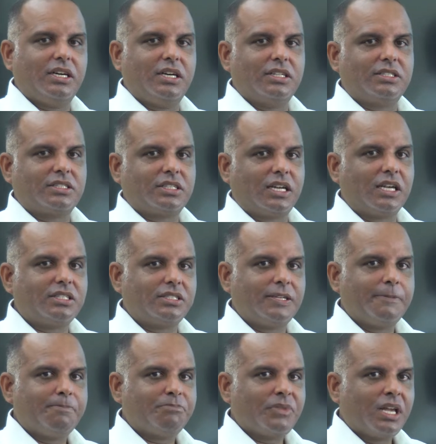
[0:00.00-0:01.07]
earth's crust,
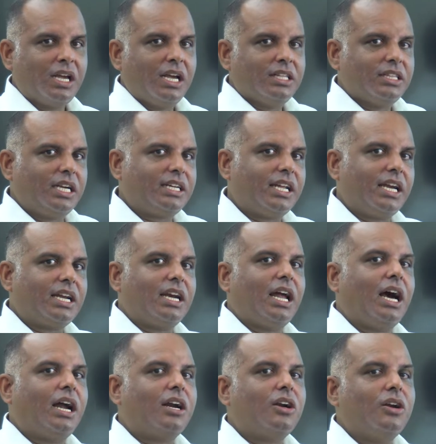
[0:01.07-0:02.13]
they take
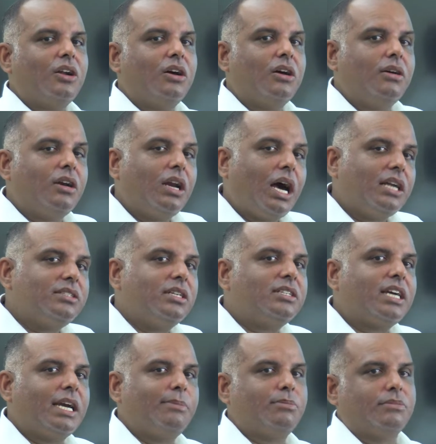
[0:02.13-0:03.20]
larger
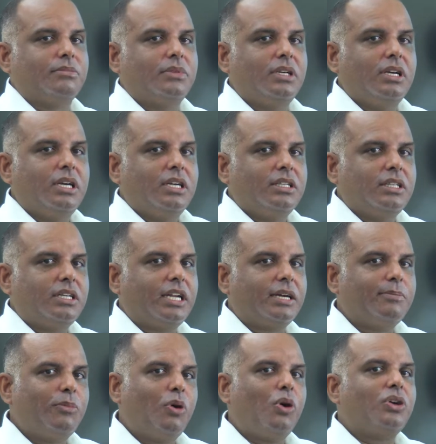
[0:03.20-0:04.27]
time, they
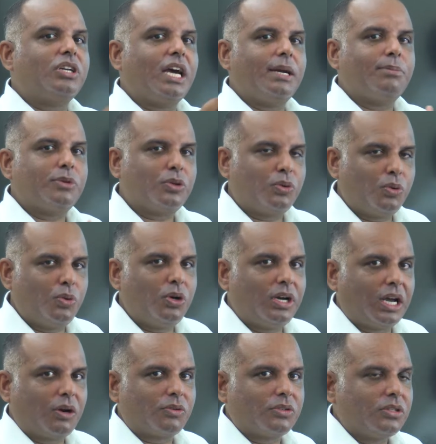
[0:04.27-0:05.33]
take more time to cool
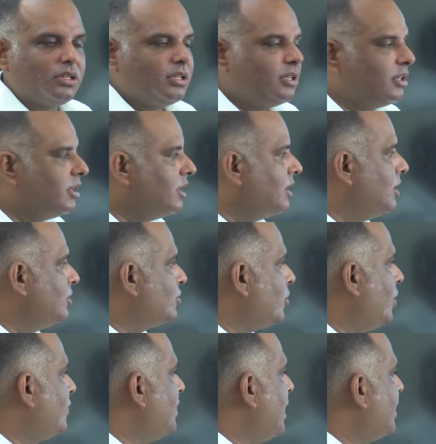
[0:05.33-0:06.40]
down.
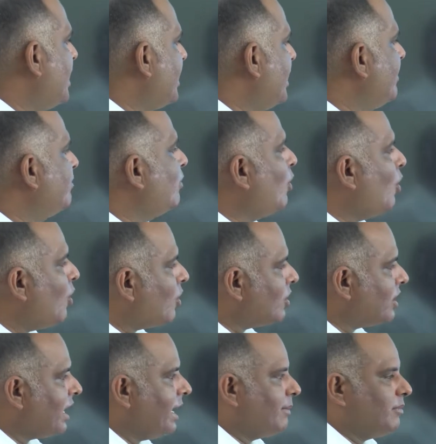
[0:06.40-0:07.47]
So if they are taking
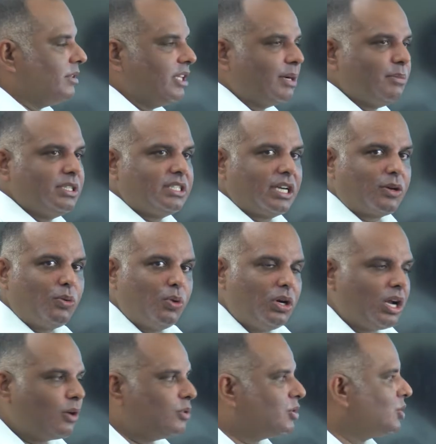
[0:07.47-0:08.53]
more time, that means they cool
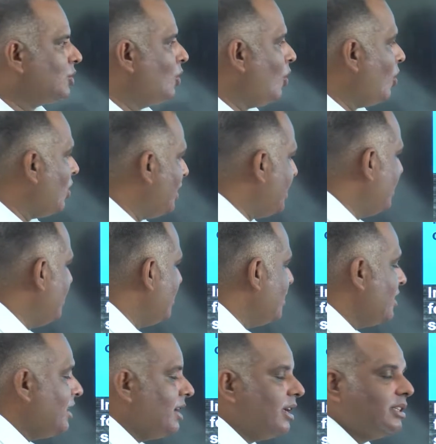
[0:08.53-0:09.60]
down slowly,
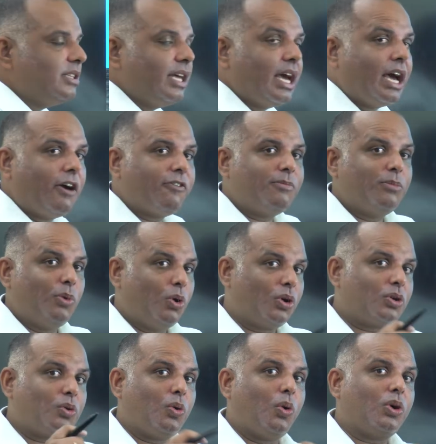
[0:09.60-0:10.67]
they have
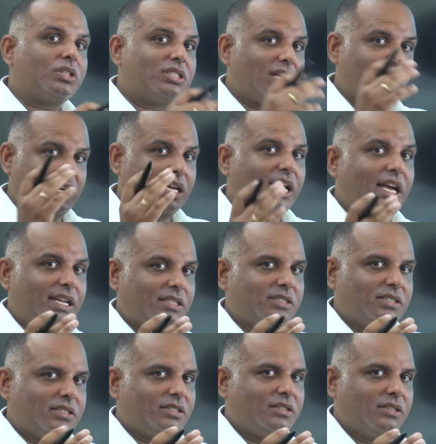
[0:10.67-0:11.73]
more coarser
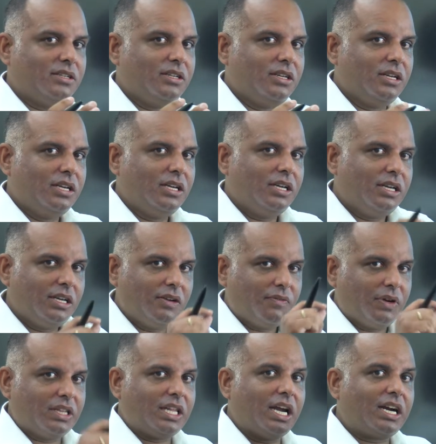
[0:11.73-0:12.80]
grains
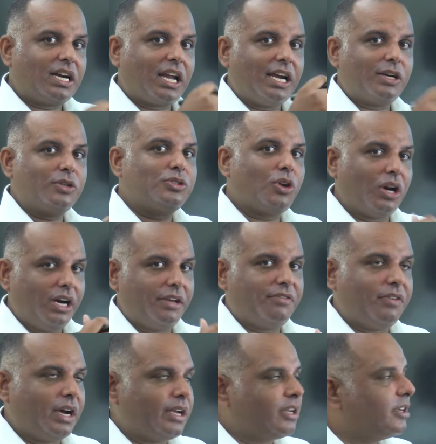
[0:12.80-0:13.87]
when they are trying to
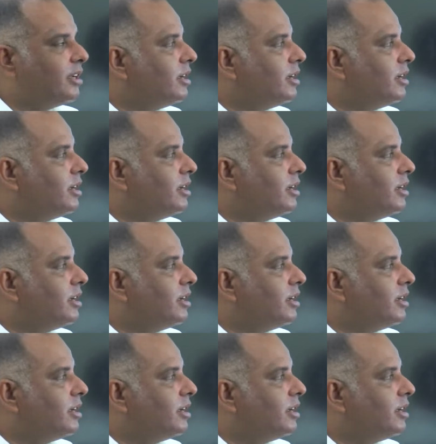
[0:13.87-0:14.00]
solidify.